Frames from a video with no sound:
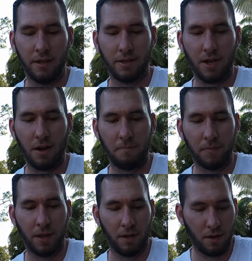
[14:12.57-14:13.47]
So
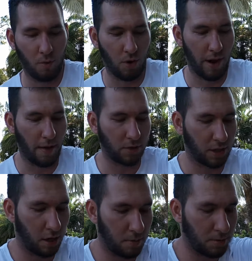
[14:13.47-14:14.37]
we'll have to
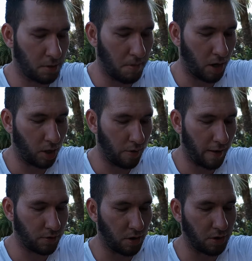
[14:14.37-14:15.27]
come tomorrow
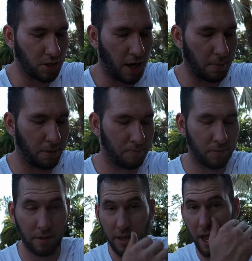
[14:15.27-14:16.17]
after our job
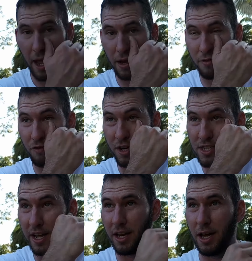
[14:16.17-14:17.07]
and
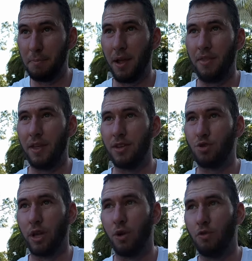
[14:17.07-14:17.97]
finish that up, and then the
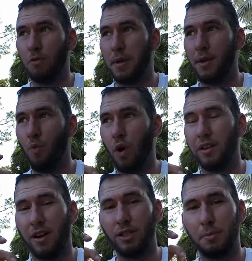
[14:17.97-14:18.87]
trailer will be
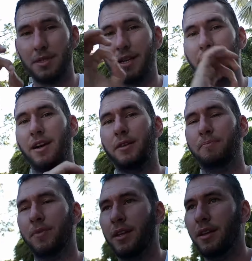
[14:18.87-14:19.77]
100% done.
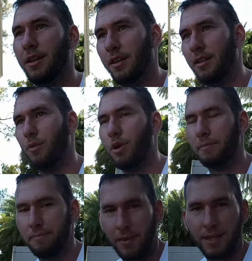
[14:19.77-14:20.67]
Well,
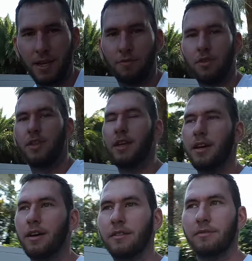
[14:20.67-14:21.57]
except for the
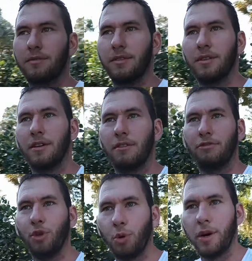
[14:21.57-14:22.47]
uh,
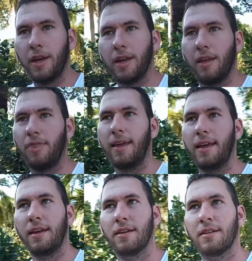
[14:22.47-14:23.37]
flooring and the